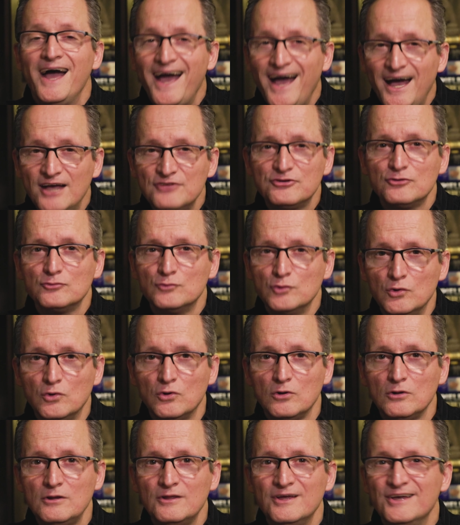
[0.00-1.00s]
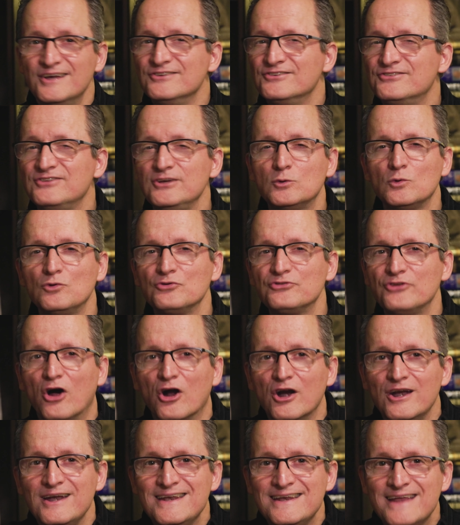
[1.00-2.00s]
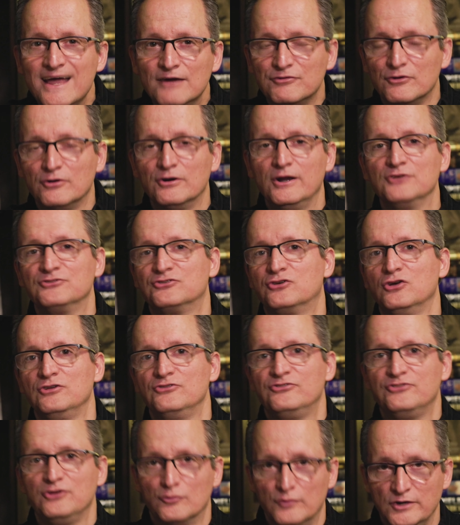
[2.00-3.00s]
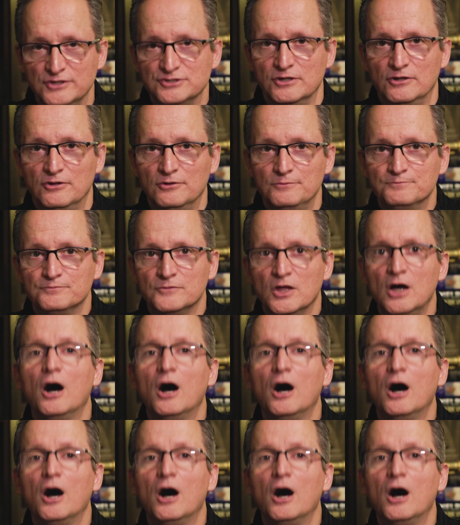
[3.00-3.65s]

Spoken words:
As a rule, sequels are never as good as the original.